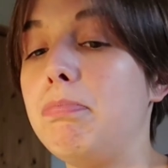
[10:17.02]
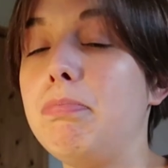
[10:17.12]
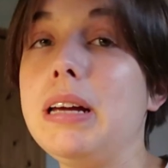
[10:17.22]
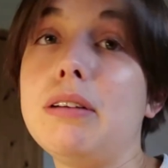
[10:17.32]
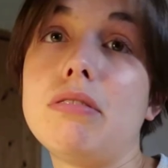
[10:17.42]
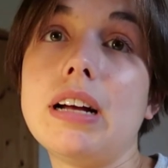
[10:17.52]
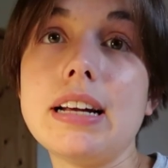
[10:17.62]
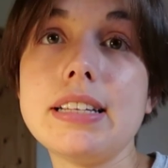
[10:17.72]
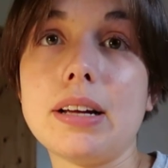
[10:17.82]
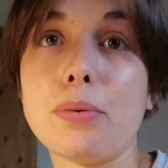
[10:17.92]
be
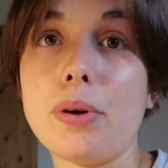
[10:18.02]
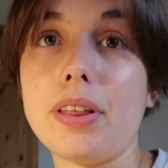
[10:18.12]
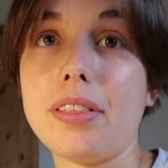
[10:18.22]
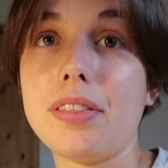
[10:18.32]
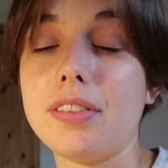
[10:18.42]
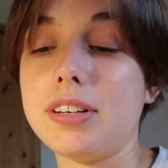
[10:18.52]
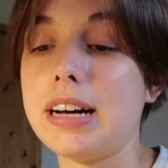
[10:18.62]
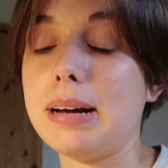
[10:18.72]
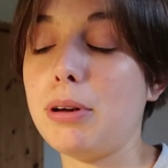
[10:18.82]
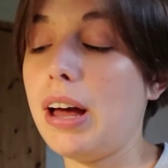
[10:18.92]
realistic with the
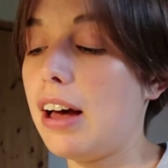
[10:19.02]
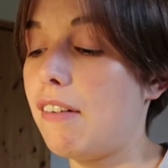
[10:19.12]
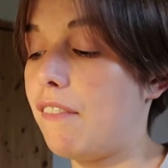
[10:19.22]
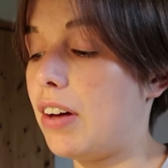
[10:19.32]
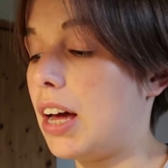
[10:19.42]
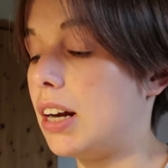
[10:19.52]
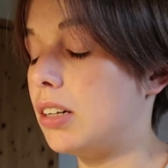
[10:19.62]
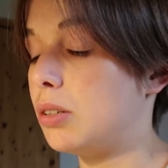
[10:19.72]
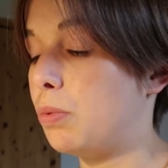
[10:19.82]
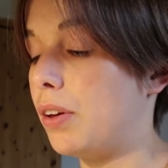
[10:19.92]
time you have
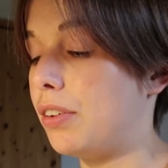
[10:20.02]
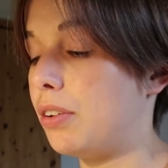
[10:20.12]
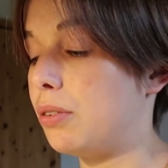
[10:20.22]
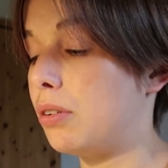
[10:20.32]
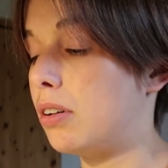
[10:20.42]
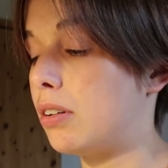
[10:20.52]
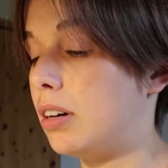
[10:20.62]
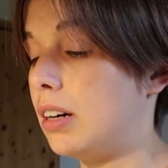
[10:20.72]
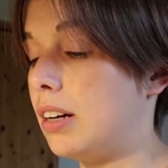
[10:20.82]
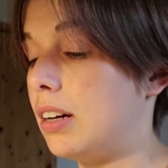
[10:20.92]
and with
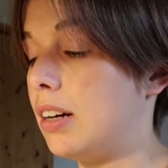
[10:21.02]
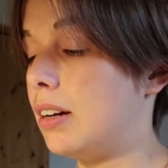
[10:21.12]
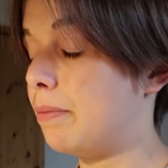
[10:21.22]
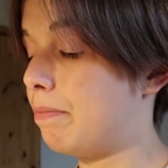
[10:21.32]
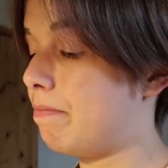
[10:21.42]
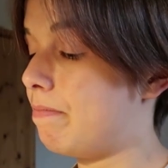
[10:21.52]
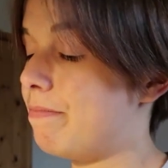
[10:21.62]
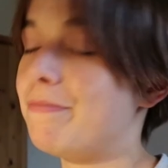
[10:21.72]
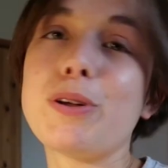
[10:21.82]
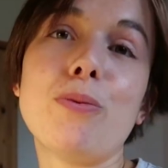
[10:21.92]
your
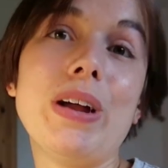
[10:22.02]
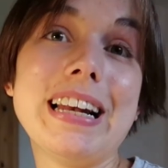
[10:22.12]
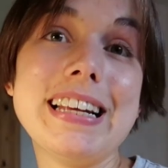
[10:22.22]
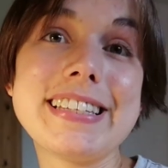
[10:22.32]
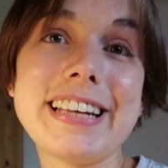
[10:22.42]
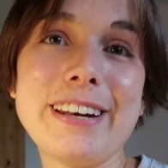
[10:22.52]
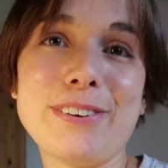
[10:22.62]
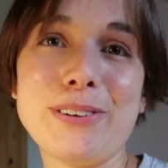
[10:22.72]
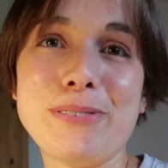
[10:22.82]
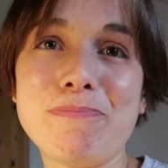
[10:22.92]
weekly
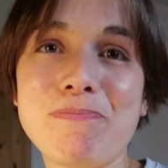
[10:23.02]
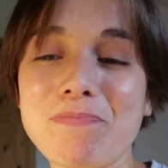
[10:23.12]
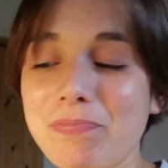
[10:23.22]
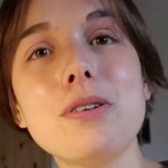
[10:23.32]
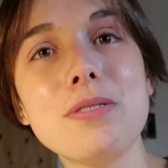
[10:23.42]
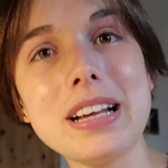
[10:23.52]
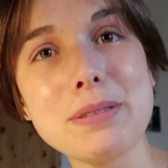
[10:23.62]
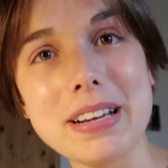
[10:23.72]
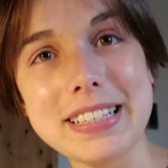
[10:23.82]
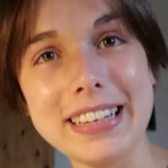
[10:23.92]
schedule. So that's
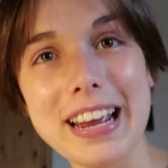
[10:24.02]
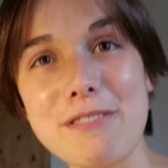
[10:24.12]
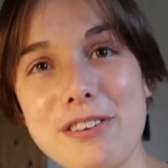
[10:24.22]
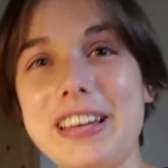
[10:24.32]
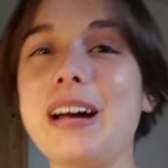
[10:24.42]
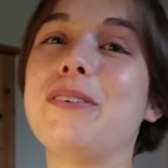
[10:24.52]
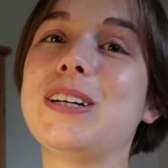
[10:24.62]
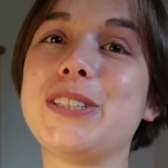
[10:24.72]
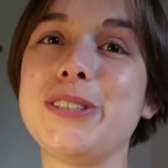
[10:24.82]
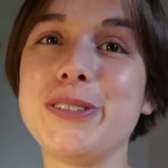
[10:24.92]
basically everything I
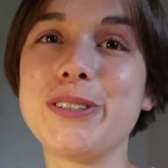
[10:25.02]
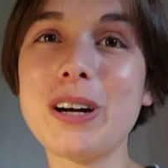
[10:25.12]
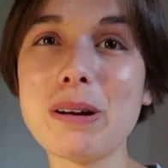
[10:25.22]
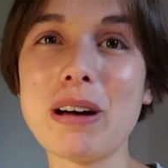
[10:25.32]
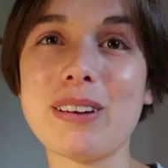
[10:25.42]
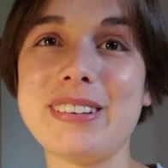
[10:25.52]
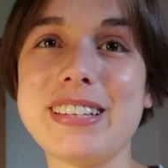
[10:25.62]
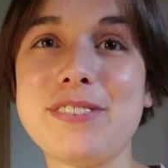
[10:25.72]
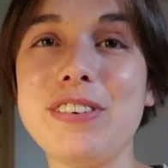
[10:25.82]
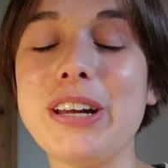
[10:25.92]
wanted to talk about in
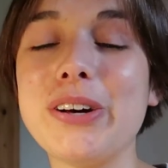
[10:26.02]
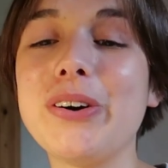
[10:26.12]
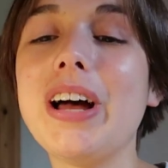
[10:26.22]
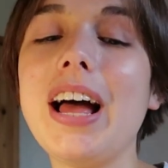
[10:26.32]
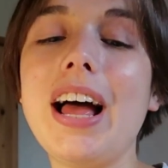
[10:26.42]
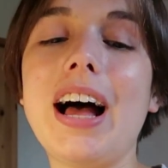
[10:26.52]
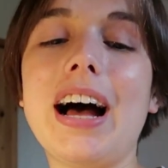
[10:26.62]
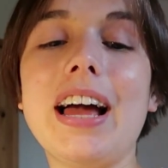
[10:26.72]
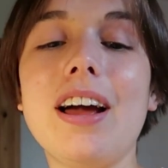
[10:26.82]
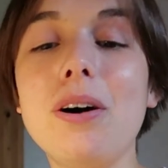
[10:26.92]
this video.
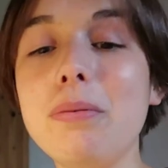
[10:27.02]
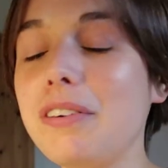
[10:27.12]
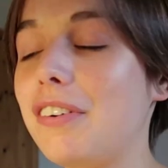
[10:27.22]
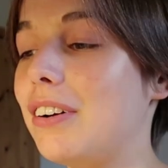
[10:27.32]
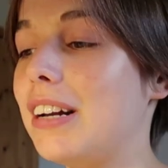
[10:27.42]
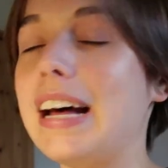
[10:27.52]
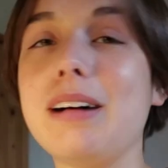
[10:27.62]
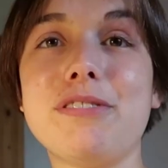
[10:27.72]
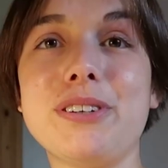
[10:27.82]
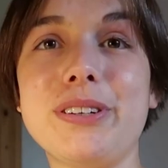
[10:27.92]
I hope you found it
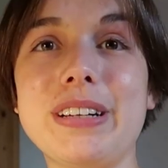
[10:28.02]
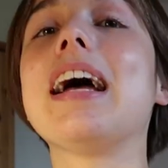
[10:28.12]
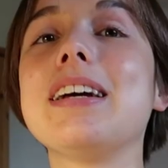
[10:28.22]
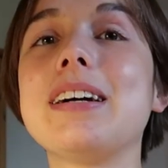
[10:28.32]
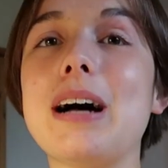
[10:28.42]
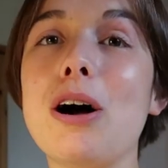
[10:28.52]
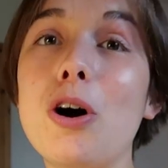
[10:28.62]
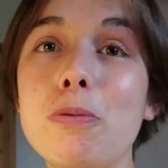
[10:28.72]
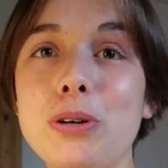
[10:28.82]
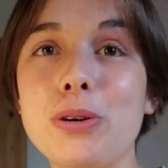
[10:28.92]
helpful. I
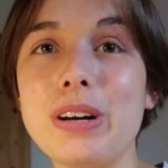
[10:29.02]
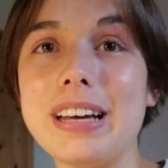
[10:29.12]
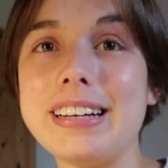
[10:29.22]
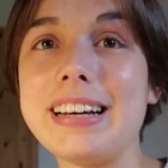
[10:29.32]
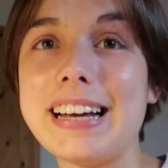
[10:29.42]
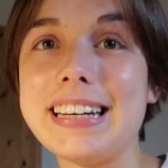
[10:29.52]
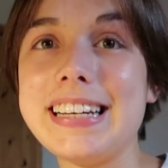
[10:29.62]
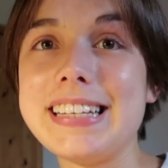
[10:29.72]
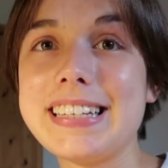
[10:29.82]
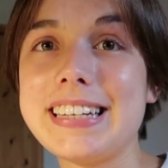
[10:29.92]
hope you can at
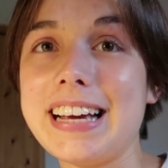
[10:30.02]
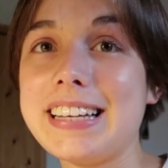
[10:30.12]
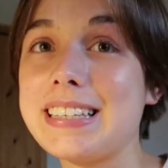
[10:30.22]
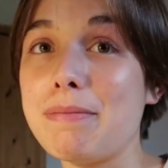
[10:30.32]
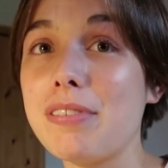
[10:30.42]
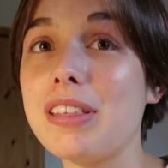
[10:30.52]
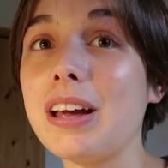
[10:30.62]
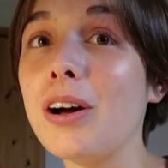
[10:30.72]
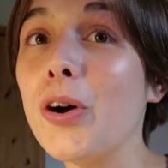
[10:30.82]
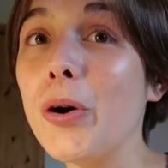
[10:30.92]
least take
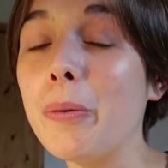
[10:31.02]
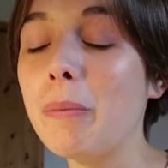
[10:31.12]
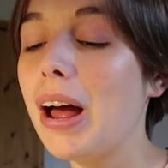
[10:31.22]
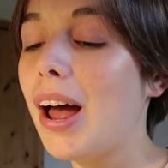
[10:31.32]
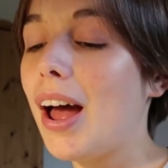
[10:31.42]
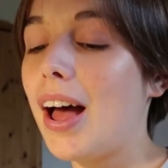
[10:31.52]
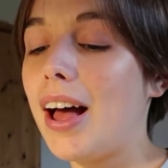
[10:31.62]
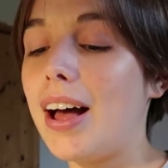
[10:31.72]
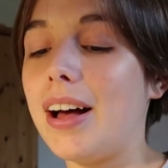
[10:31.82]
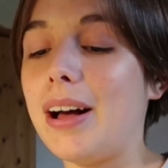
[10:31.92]
something home.
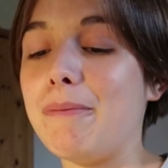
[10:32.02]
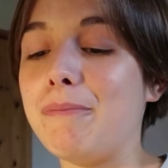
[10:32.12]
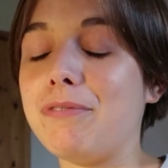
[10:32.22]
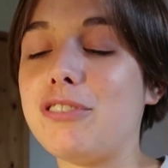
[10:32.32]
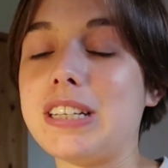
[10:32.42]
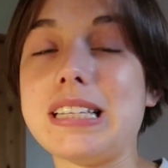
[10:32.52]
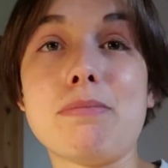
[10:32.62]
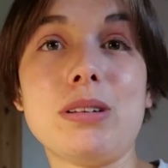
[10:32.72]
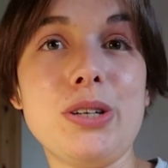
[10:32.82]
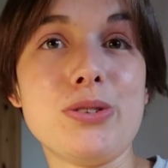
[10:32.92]
For
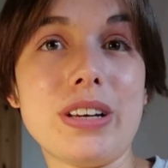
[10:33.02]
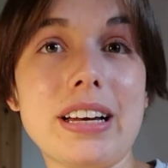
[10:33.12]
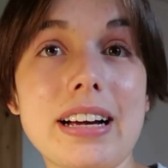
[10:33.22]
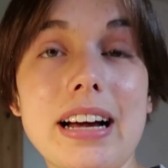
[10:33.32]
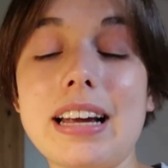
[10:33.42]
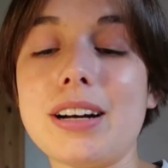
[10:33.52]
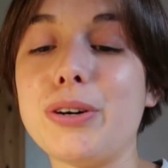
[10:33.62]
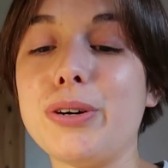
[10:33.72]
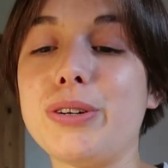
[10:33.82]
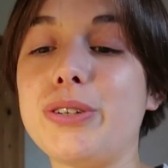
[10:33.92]
example, using a color
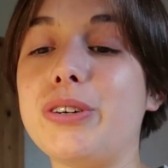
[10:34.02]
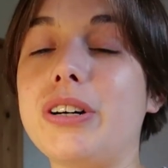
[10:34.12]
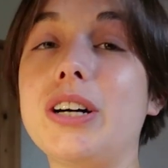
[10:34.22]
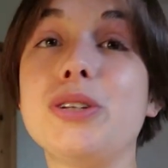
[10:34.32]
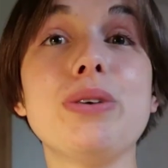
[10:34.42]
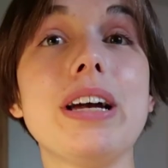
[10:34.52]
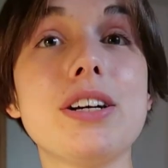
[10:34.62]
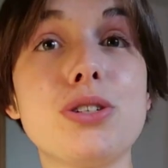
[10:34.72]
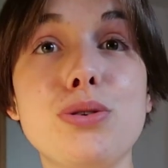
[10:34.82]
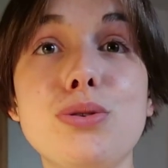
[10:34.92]
code, or doing
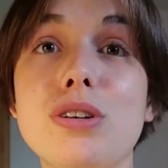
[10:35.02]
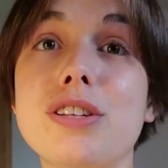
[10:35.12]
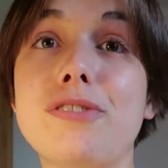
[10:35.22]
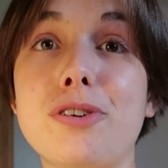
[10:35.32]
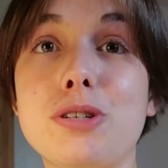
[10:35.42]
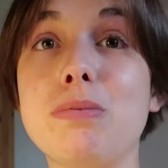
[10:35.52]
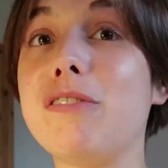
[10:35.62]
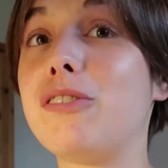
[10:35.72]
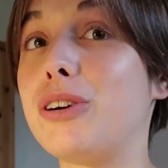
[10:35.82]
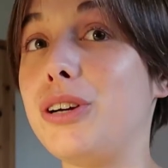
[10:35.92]
a to-do list first
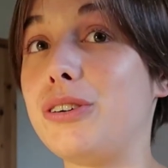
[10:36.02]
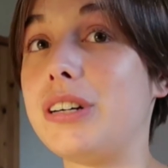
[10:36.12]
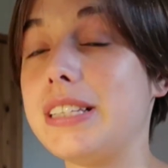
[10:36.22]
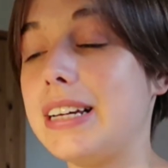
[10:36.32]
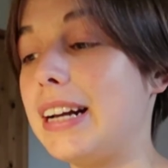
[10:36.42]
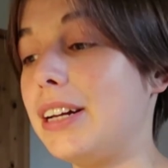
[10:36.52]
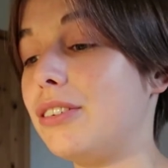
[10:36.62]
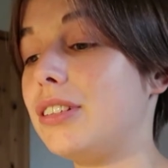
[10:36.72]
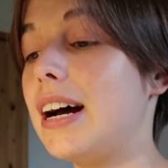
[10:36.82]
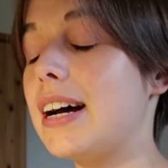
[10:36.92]
before you're assigning
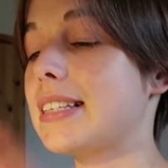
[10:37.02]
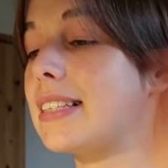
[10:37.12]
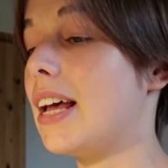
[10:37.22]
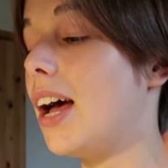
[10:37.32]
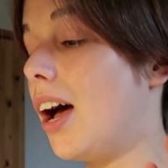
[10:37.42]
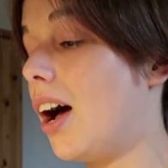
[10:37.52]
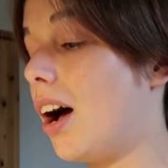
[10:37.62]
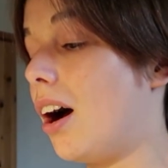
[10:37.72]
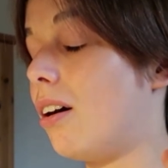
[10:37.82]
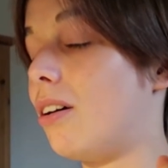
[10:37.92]
your tasks,
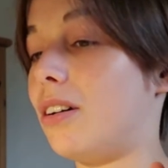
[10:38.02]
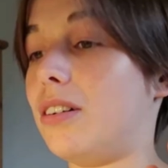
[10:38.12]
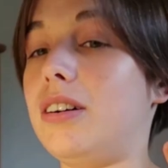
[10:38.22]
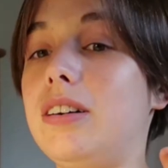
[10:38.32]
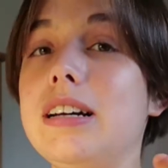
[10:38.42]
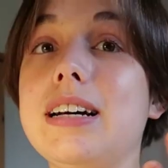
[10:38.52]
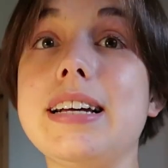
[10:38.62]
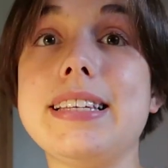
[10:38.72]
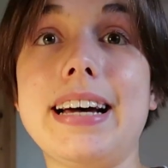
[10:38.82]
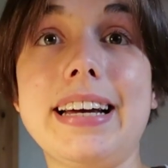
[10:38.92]
or
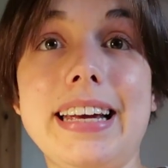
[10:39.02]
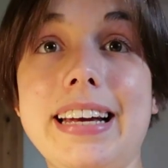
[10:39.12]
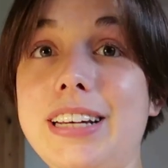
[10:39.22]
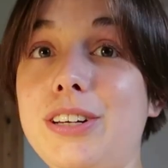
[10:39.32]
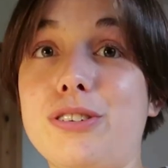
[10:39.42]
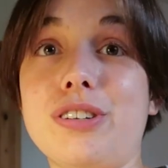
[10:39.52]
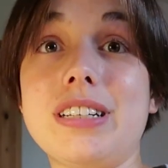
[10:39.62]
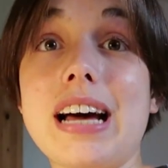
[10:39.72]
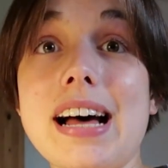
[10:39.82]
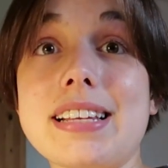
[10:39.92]
assigning your
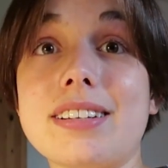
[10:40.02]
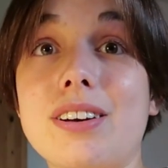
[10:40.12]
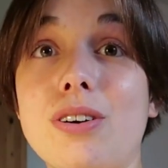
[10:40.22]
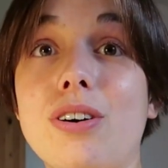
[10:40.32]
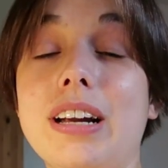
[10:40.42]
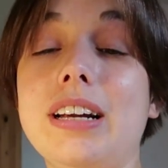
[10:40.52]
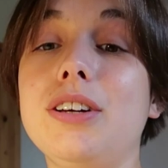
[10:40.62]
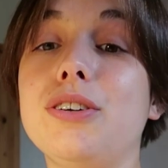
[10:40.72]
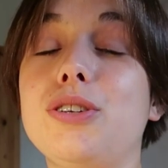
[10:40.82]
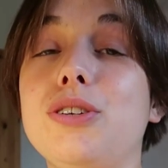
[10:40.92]
task according
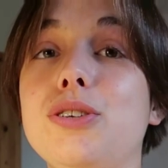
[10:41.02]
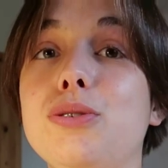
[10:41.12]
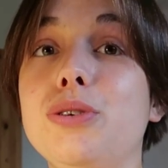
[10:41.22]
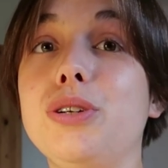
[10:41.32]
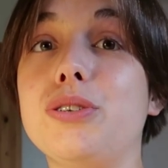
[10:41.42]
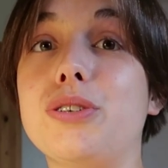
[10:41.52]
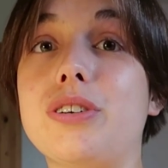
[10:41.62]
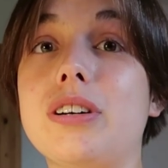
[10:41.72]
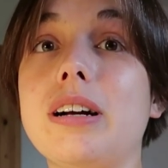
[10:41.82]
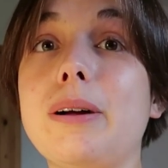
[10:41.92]
to
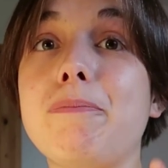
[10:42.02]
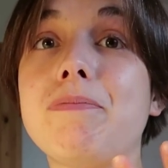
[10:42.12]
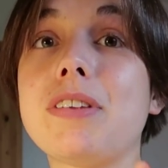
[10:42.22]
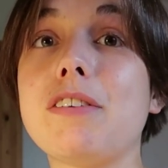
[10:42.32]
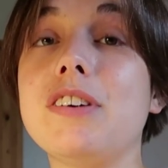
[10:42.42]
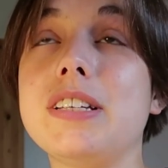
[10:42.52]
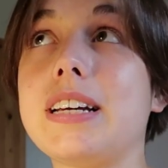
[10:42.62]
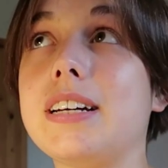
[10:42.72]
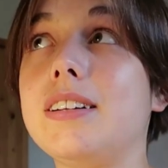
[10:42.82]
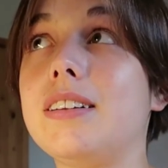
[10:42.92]
your
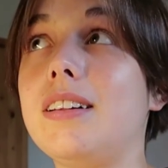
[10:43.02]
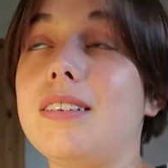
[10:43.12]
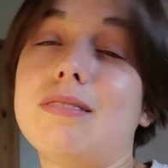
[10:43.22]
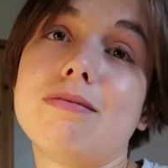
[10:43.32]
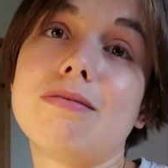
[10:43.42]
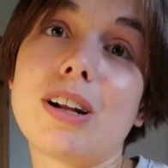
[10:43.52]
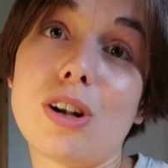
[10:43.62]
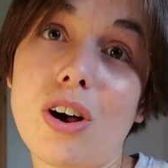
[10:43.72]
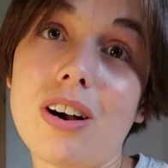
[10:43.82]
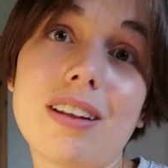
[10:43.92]
physical
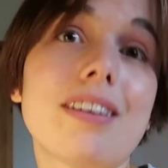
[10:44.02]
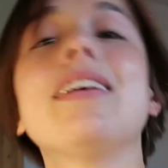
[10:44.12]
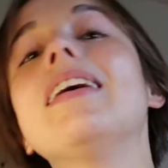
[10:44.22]
clock.